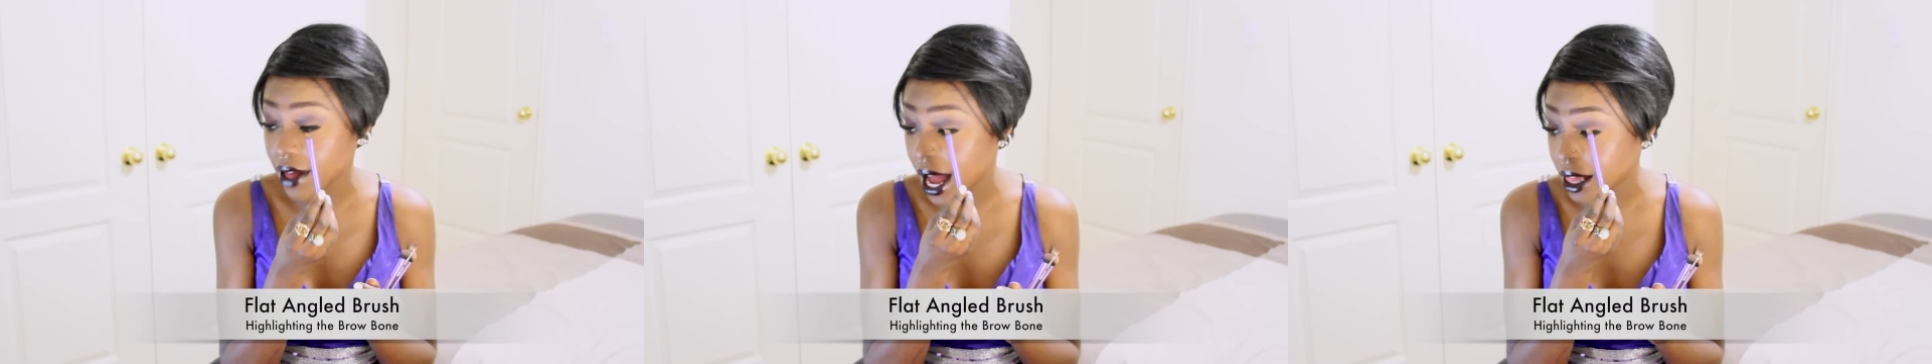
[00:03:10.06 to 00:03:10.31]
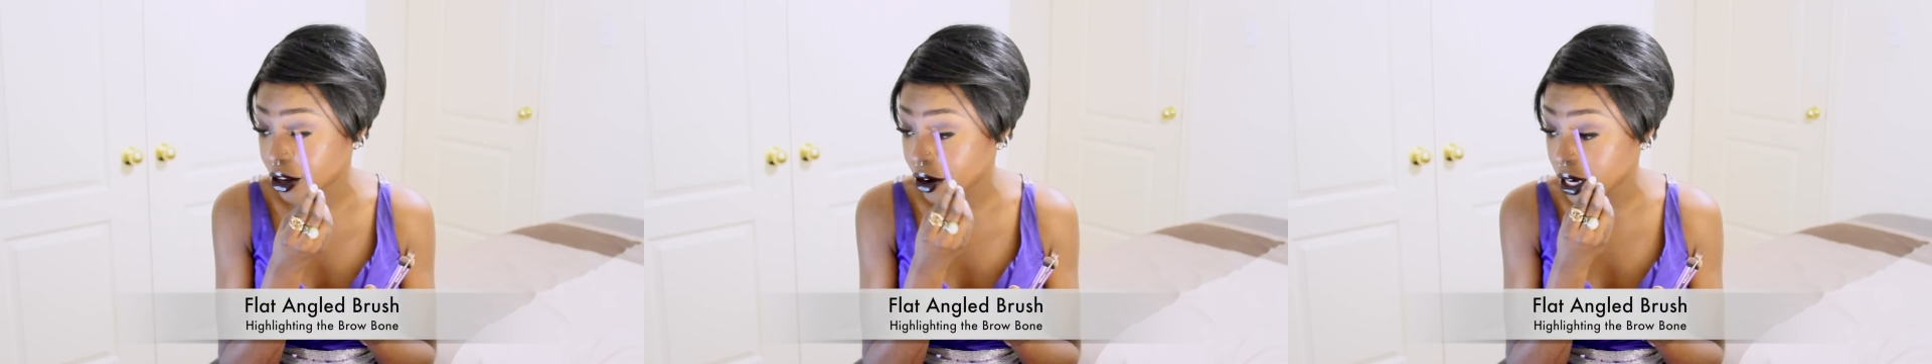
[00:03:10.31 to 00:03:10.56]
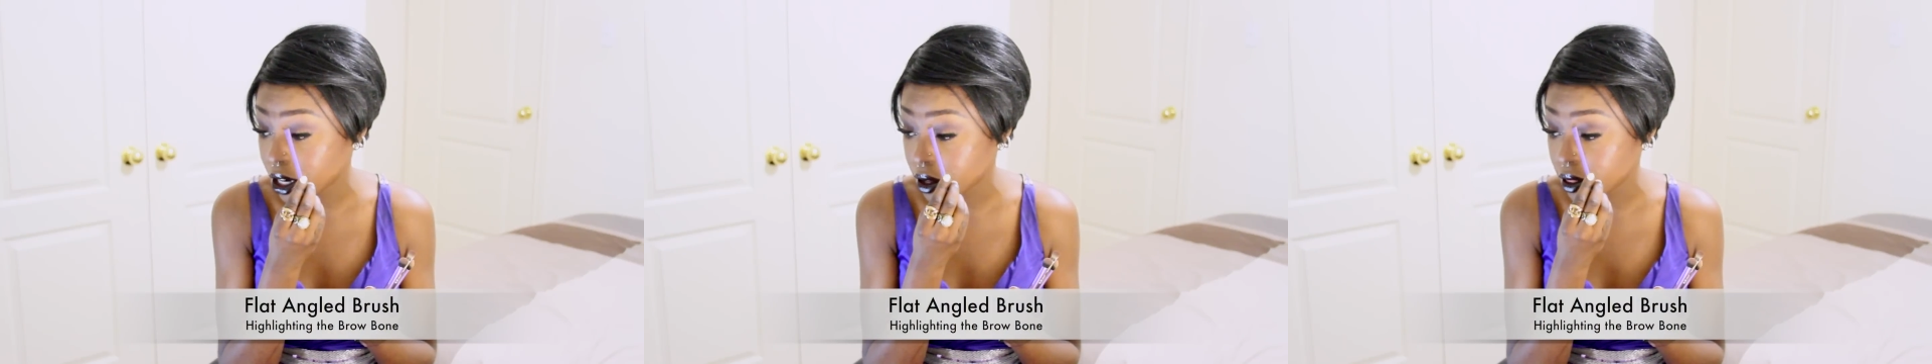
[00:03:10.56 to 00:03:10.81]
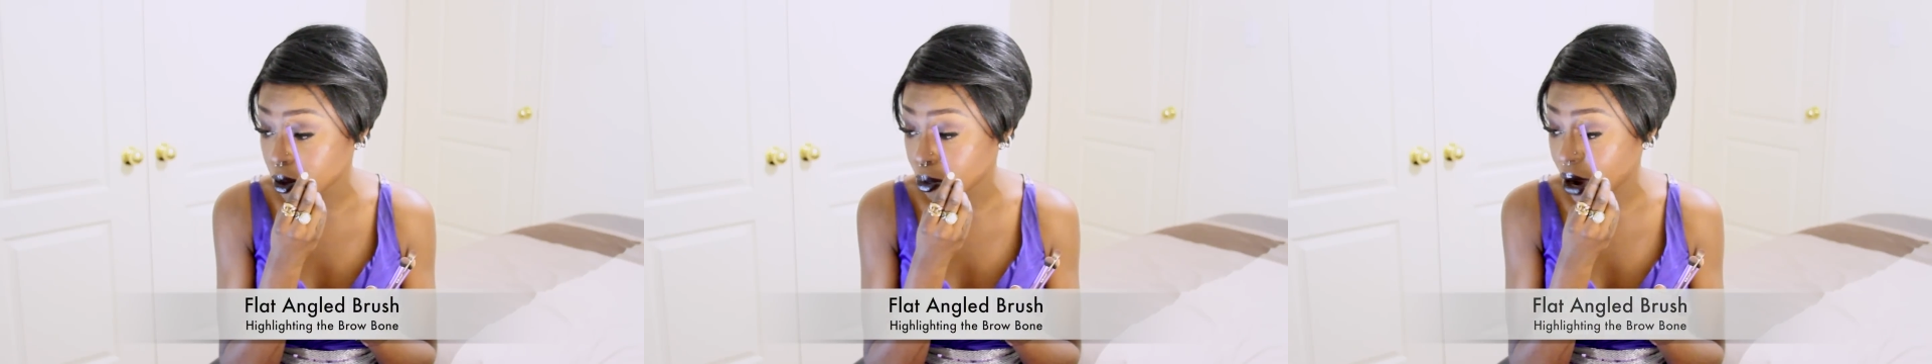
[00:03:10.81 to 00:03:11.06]
the highlighter
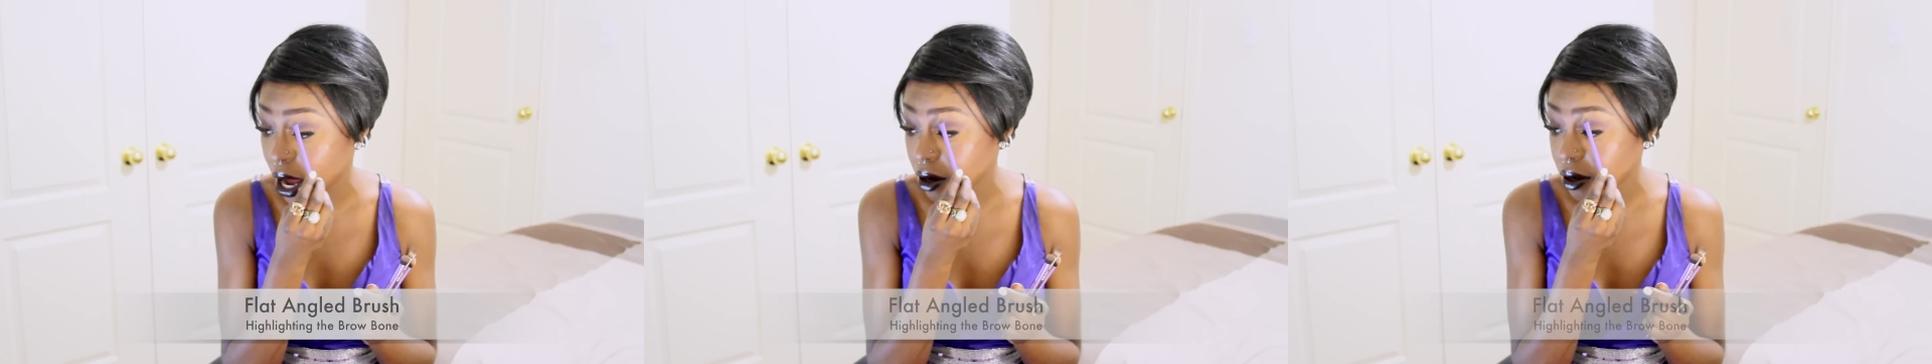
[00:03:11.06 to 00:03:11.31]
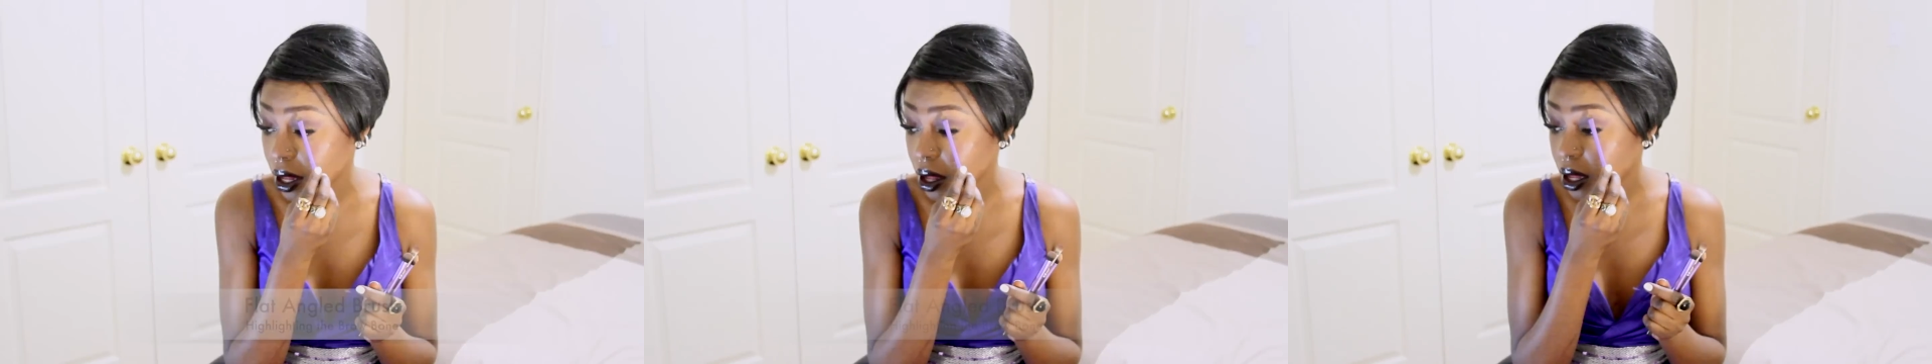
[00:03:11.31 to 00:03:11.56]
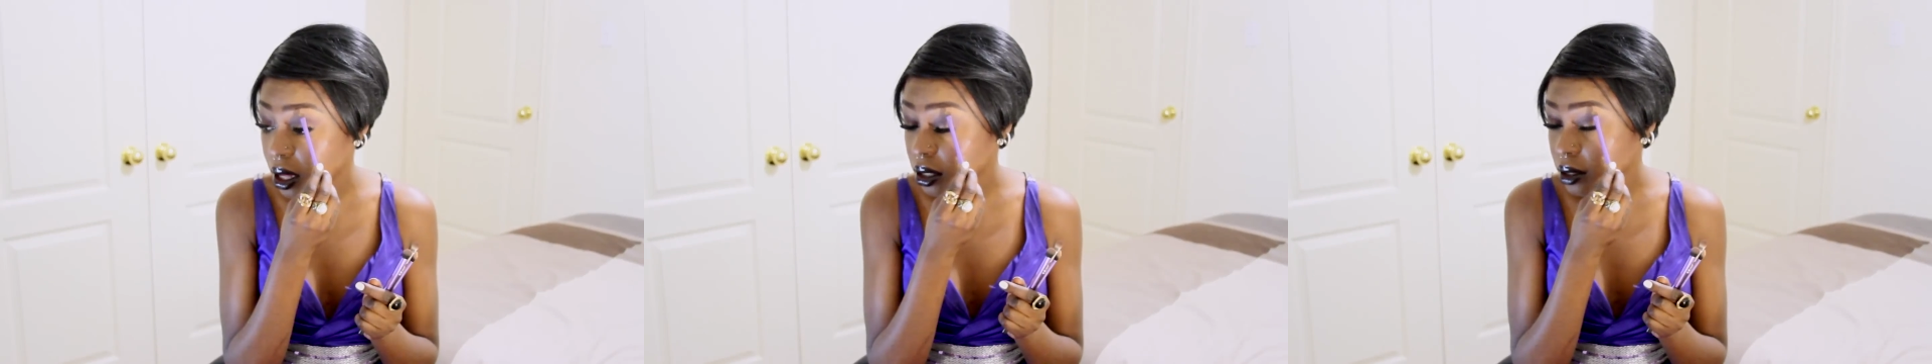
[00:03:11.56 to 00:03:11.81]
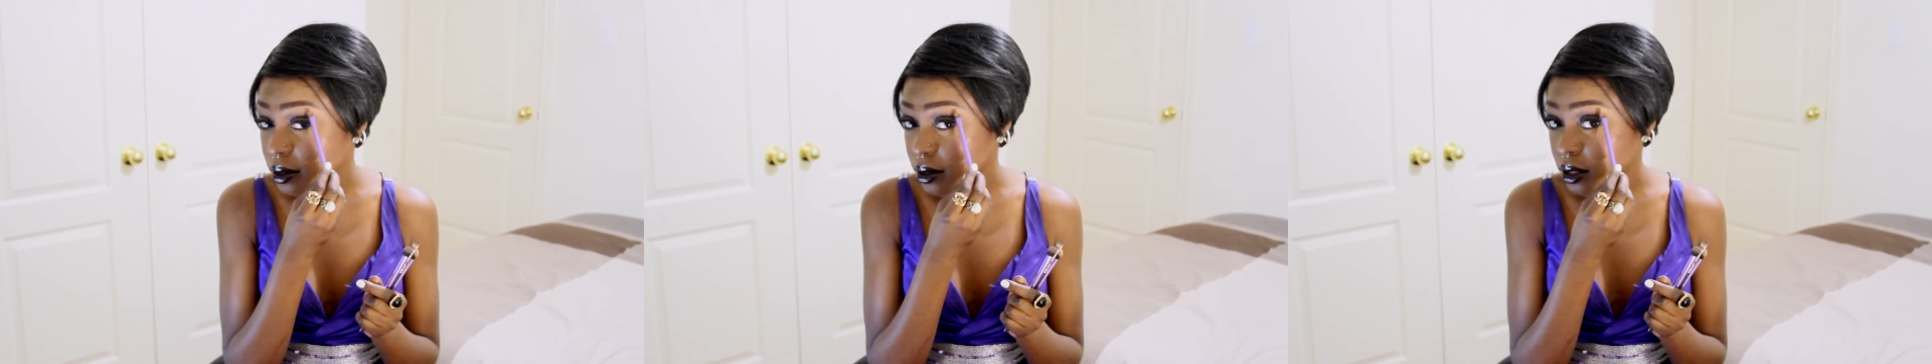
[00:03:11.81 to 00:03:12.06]
underneath the brow,
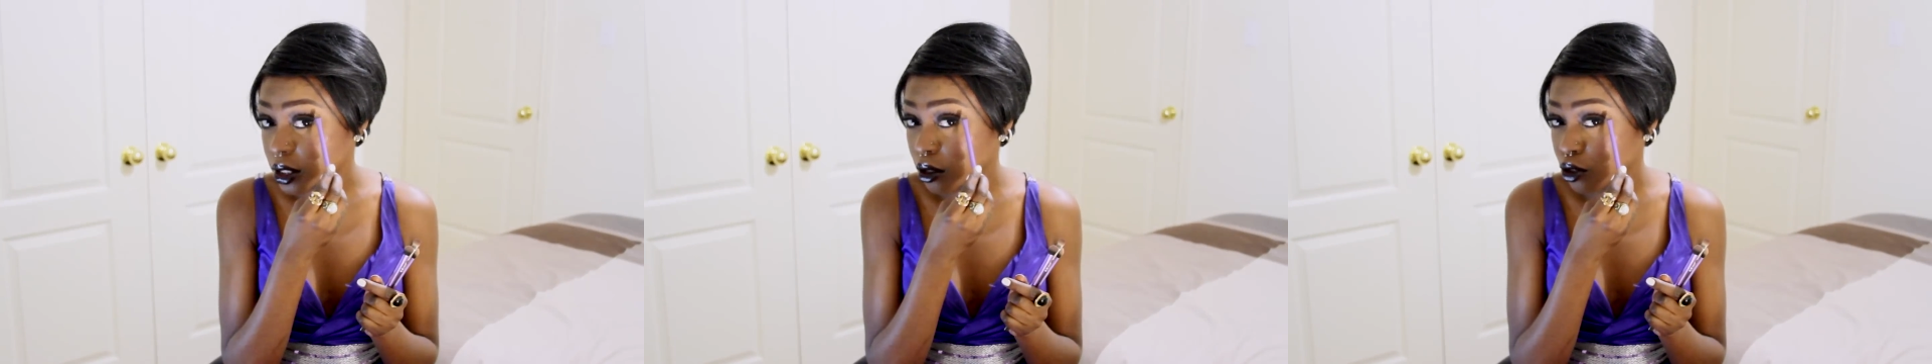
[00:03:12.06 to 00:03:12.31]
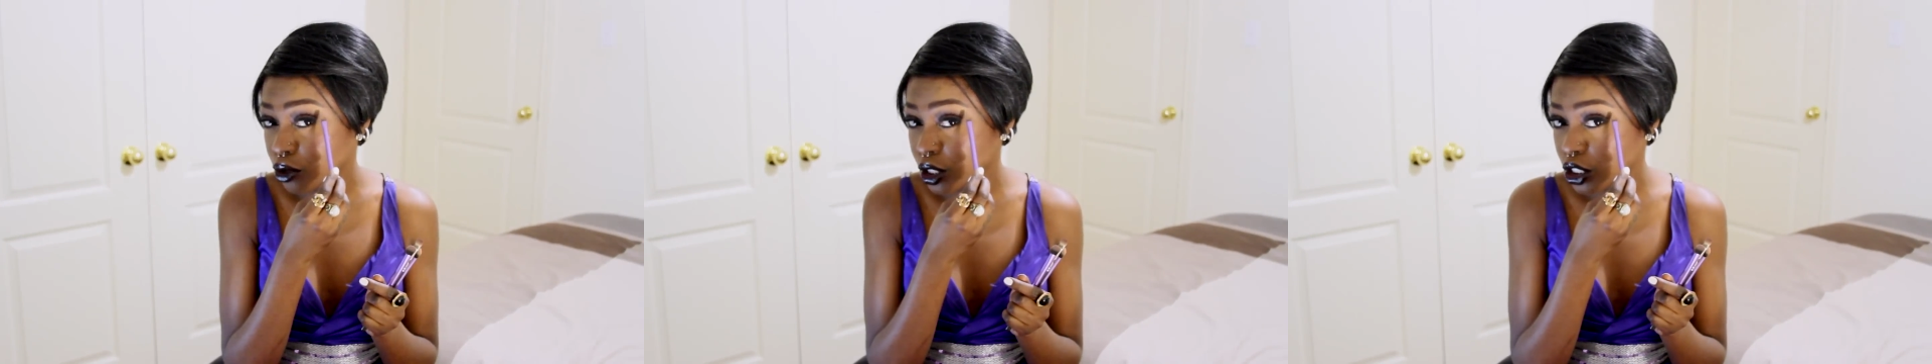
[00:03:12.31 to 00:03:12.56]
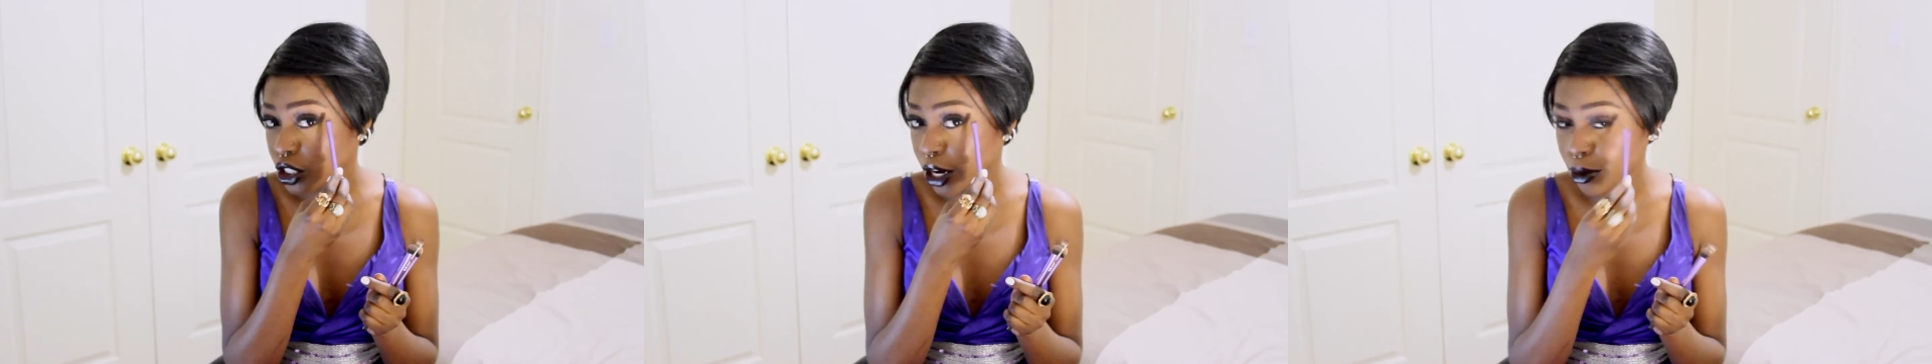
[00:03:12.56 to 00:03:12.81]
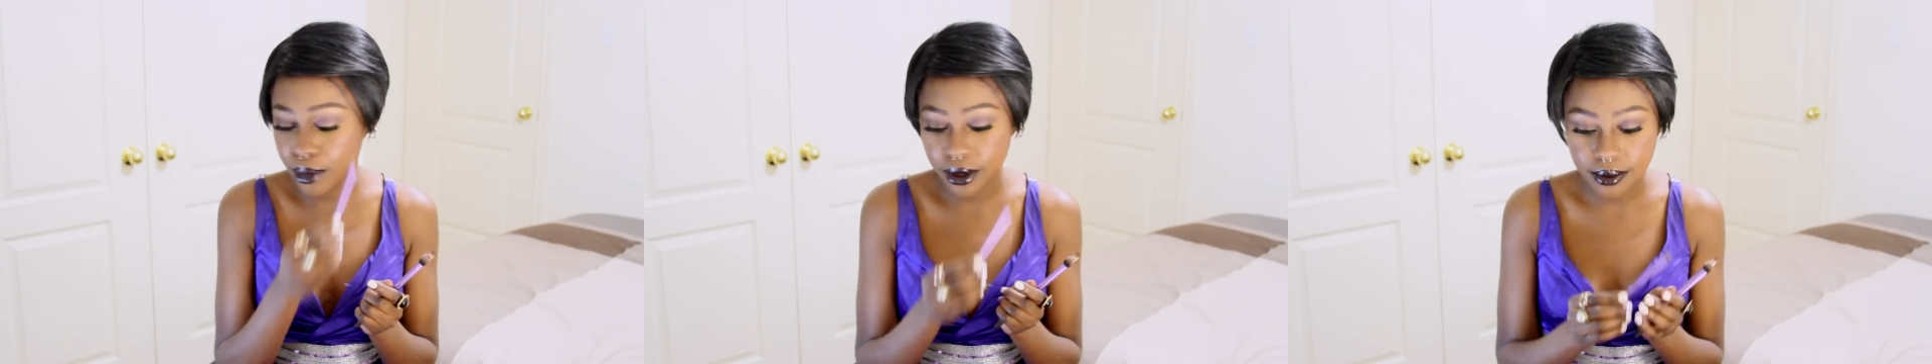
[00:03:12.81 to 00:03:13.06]
so it's really sharp.